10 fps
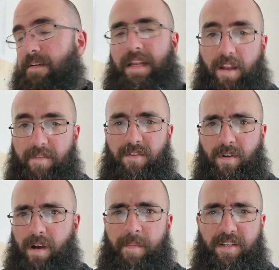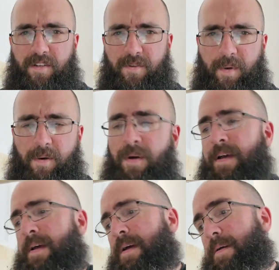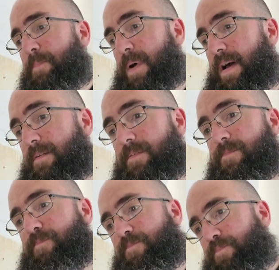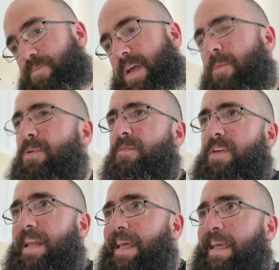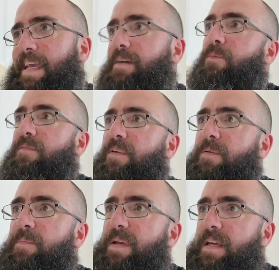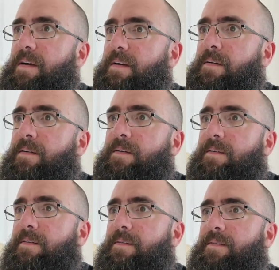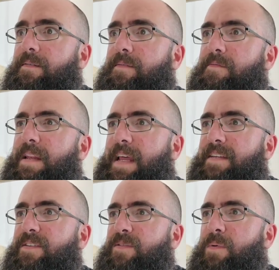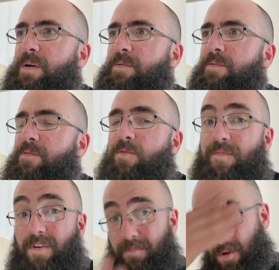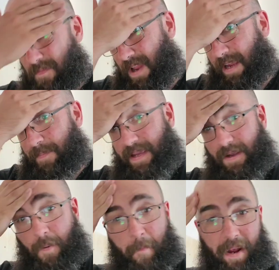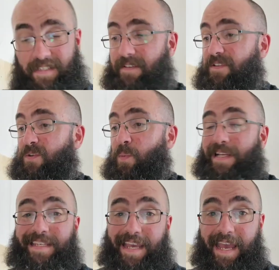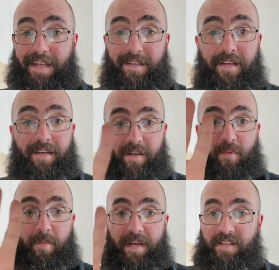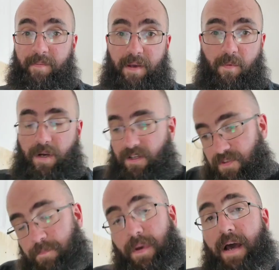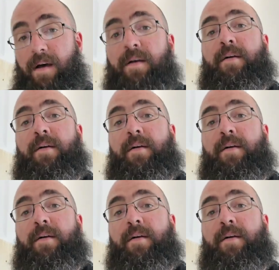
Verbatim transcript: and livestock, I imagine, as well. But I wonder if you lick it, whether it would be uh, less as well. Or if you've got, like me, got massive sweaty head, probably is a bit worse. But